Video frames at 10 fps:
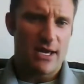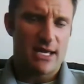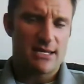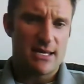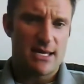I
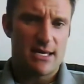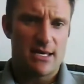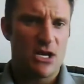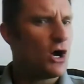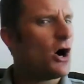get
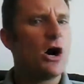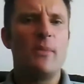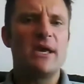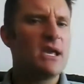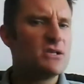
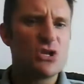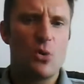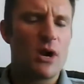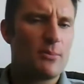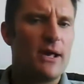oh, my kids
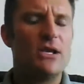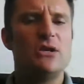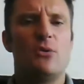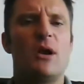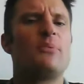don't want to
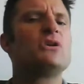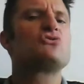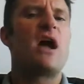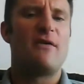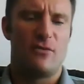play. They want to play
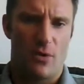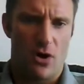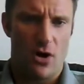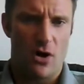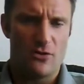travel
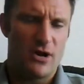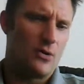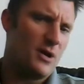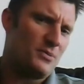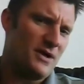ball. They
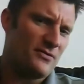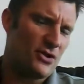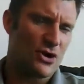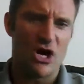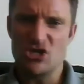don't want to play
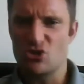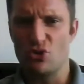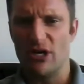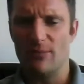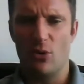for their high
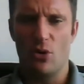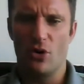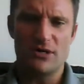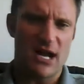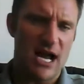school
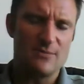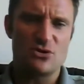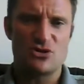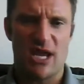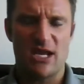anymore.
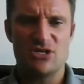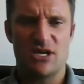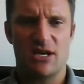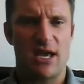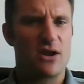Times are
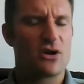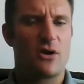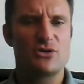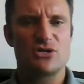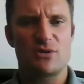changing, and I hear
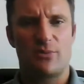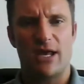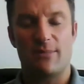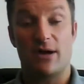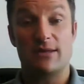coaches
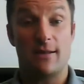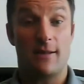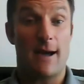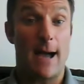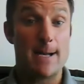complain about that a
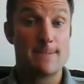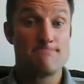lot.